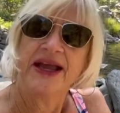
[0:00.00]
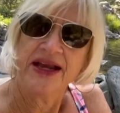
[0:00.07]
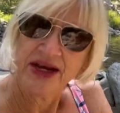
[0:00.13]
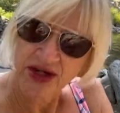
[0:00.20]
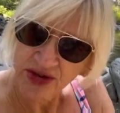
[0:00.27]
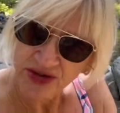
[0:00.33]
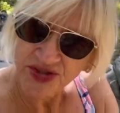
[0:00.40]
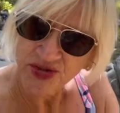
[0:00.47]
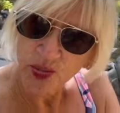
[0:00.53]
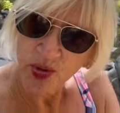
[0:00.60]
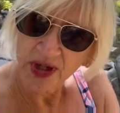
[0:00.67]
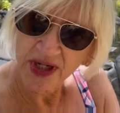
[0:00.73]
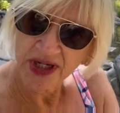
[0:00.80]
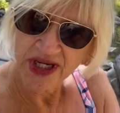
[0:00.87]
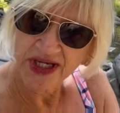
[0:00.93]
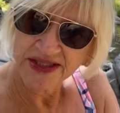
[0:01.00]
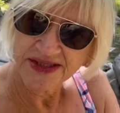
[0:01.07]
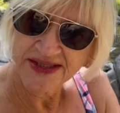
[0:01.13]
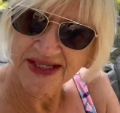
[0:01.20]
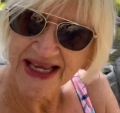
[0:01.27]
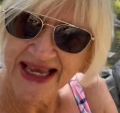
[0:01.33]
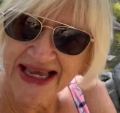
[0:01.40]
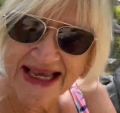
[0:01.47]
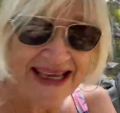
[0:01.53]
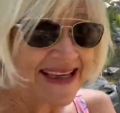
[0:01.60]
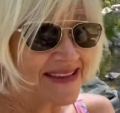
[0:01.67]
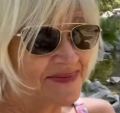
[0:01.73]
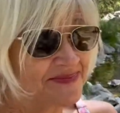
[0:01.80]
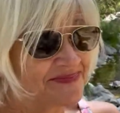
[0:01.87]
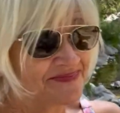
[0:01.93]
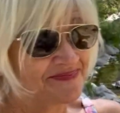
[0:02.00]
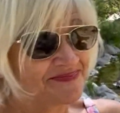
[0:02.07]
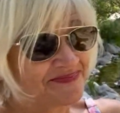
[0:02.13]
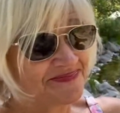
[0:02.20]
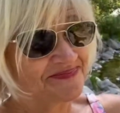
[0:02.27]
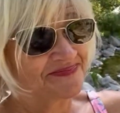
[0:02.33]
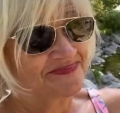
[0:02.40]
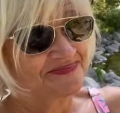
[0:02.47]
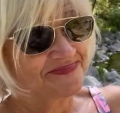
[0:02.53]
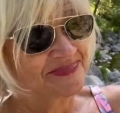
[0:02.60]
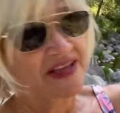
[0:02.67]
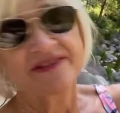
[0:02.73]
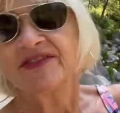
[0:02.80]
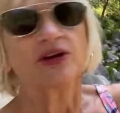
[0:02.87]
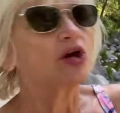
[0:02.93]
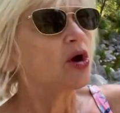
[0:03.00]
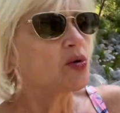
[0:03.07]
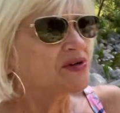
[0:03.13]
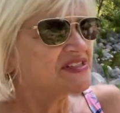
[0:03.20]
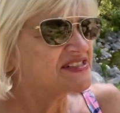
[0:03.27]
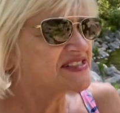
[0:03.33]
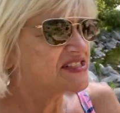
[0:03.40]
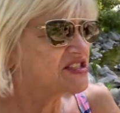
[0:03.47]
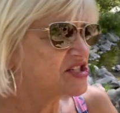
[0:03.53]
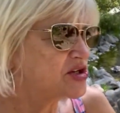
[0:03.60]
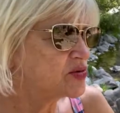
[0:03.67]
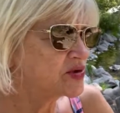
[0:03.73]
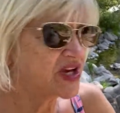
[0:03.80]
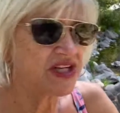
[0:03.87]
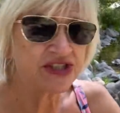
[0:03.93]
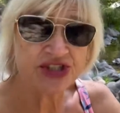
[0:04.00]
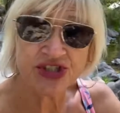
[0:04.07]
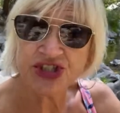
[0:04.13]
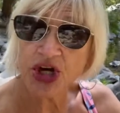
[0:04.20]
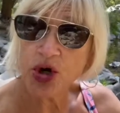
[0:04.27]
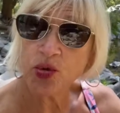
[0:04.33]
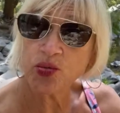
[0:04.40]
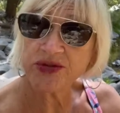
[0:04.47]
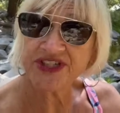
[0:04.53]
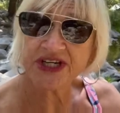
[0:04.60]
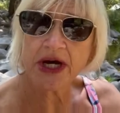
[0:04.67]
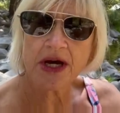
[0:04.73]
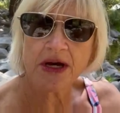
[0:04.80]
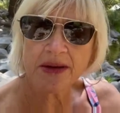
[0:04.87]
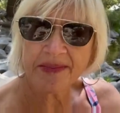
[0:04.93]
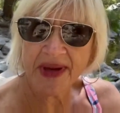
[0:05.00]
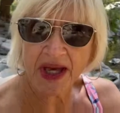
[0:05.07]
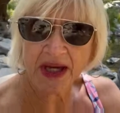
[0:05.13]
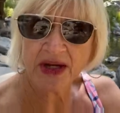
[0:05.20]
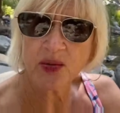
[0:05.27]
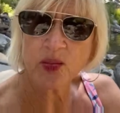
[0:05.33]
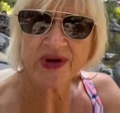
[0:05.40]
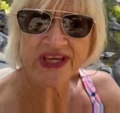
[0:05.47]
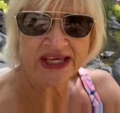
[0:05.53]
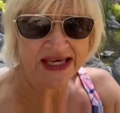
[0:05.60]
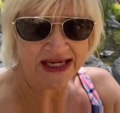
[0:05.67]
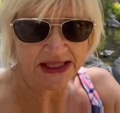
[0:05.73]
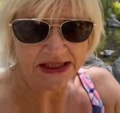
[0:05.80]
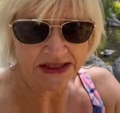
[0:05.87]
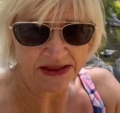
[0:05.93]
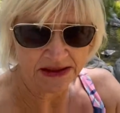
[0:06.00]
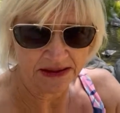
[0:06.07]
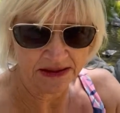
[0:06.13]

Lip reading: here's what I gotta say. If you're going to Sedona, don't come on a weekend.